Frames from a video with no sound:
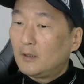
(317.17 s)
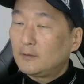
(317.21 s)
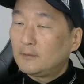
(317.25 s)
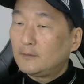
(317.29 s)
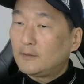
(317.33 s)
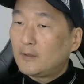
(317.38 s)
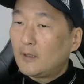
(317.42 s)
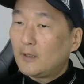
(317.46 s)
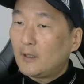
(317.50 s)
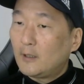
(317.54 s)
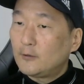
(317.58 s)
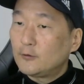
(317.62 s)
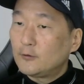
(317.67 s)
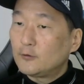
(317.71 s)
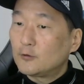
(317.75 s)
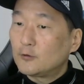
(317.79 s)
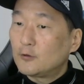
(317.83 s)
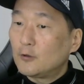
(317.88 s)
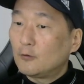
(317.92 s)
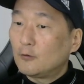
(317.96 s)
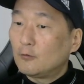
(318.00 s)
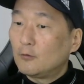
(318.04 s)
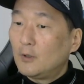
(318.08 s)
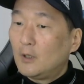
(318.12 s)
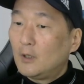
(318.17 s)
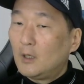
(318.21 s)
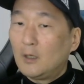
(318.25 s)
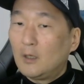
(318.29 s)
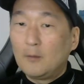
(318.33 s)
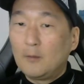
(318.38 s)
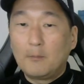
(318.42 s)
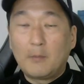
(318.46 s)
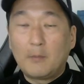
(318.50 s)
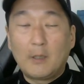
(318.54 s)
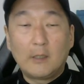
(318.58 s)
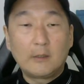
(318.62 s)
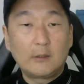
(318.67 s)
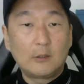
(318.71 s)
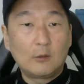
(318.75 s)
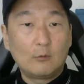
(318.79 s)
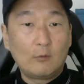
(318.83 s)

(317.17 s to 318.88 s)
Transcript: There you go. By the